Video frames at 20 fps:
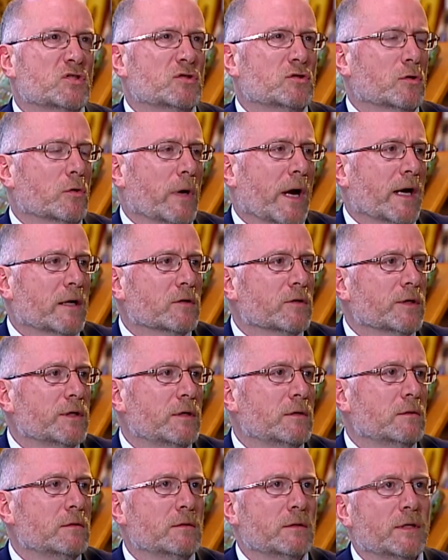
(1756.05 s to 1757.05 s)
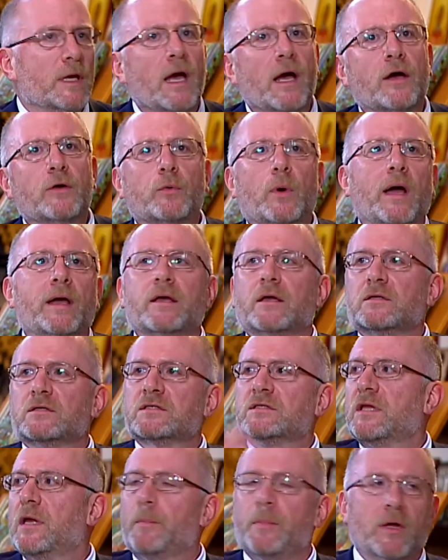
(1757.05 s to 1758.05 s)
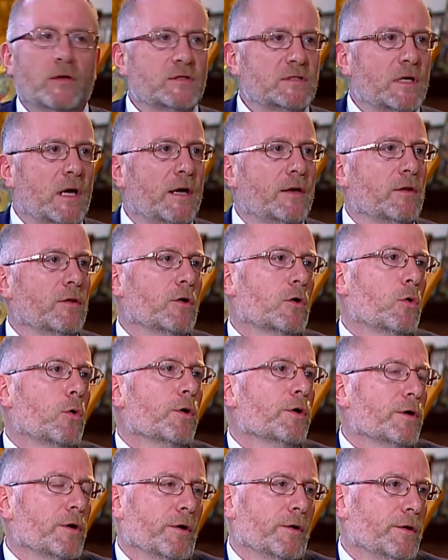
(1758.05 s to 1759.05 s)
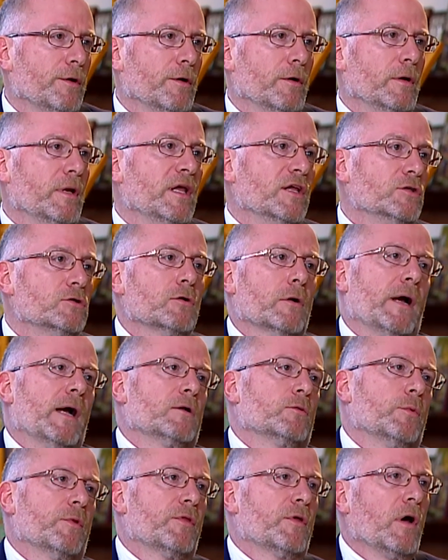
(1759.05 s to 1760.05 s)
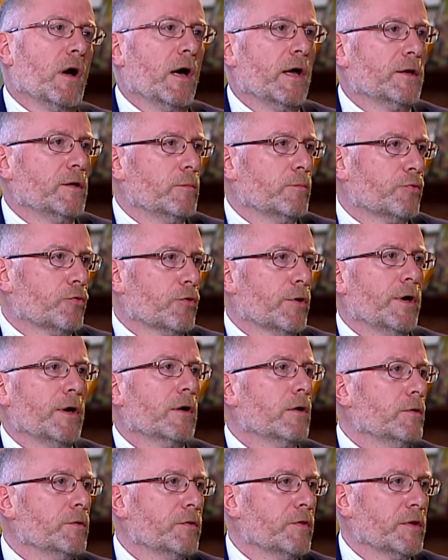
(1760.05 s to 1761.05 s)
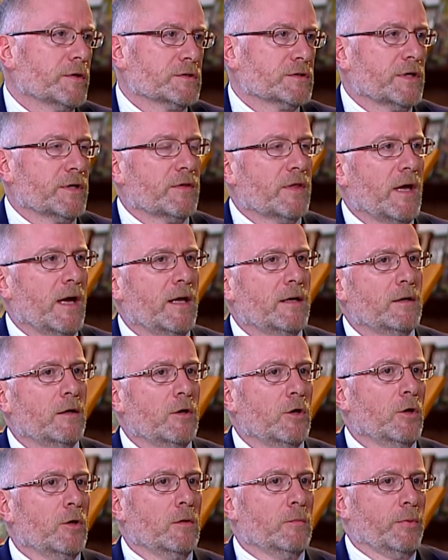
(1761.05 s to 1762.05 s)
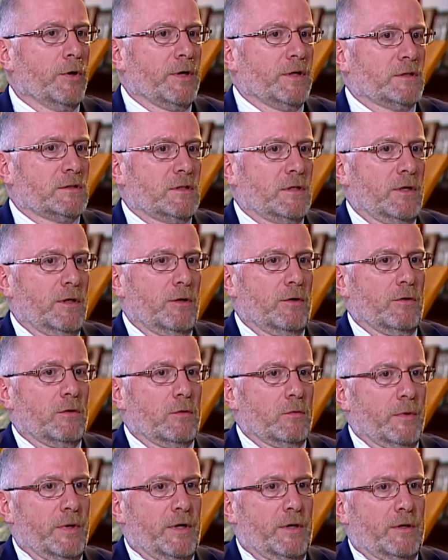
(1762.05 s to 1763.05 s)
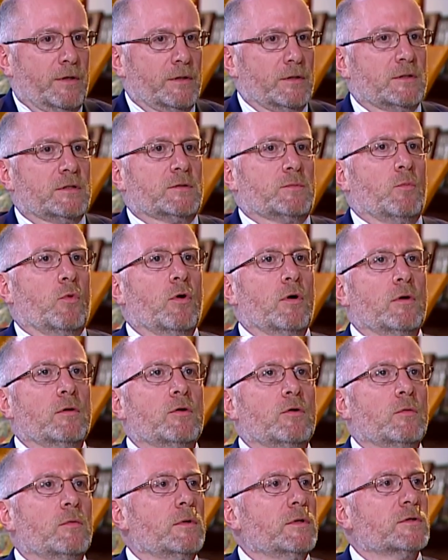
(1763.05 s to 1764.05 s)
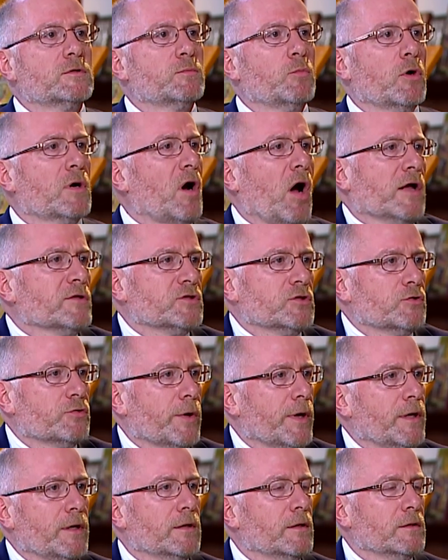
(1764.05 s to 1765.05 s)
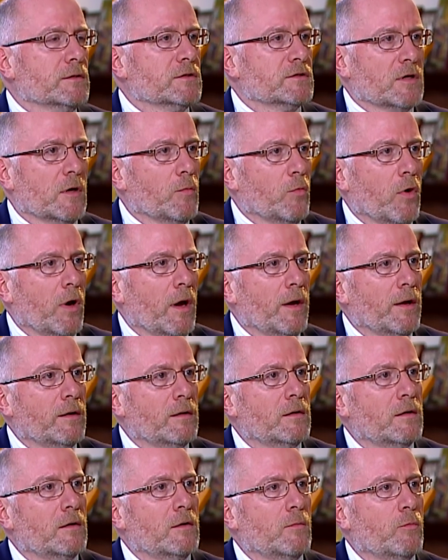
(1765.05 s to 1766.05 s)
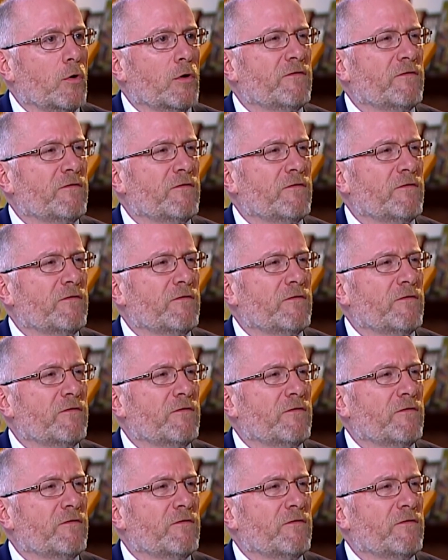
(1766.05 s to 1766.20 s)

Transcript: directly. Yeah, I can step outside in the courtyard here and interact with God in prayer and things like that. But it's here where it's more a little, it's more concentrated in some way, more